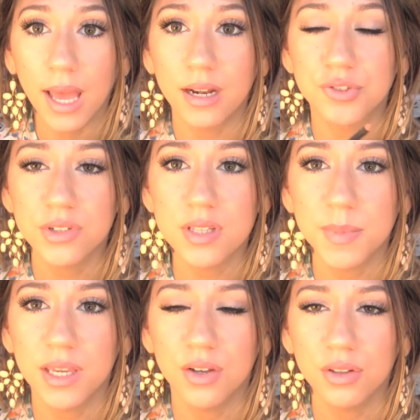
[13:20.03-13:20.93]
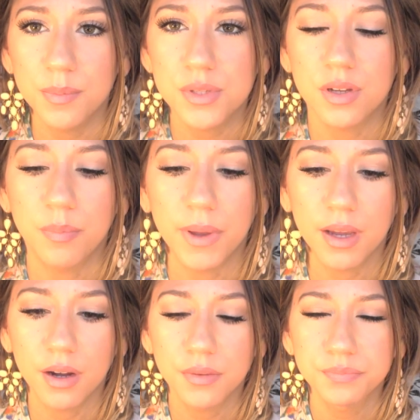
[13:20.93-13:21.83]
And a trick to making your lips look
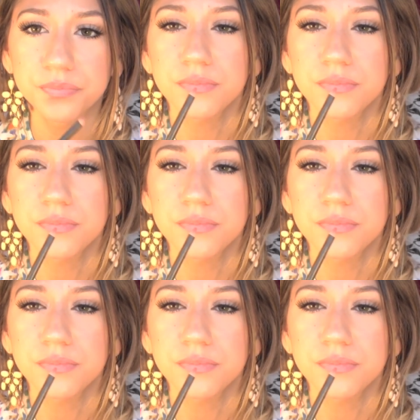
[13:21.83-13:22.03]
bigger,